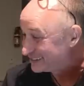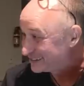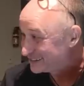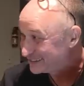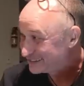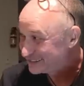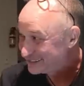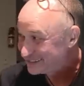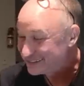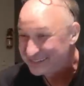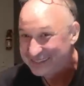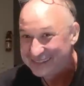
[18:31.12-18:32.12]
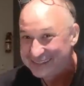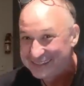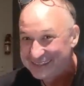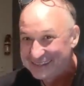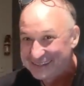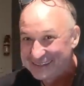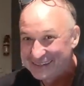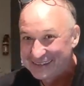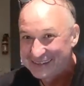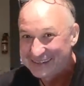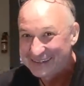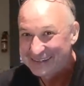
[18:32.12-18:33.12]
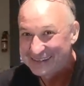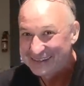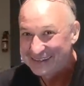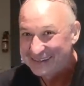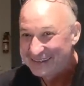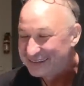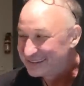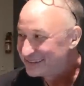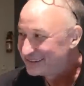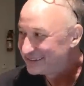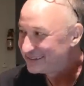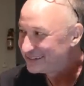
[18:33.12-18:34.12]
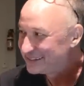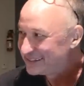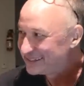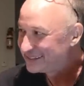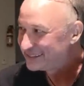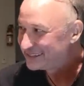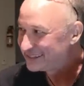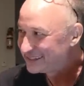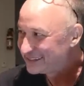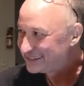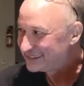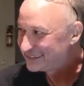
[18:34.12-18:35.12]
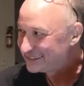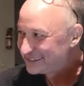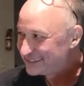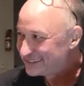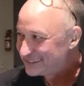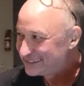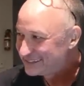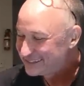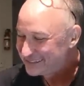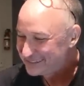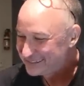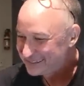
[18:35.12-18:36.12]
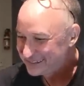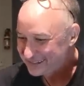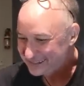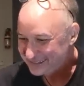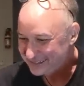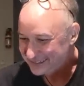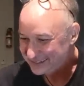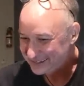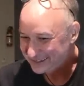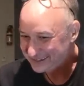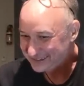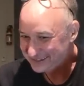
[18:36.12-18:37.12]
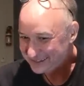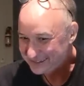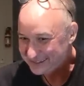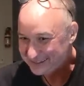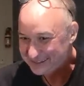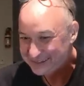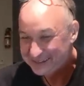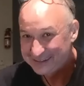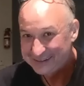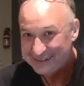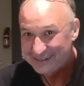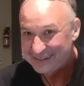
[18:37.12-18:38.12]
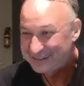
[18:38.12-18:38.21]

The person shown says nothing.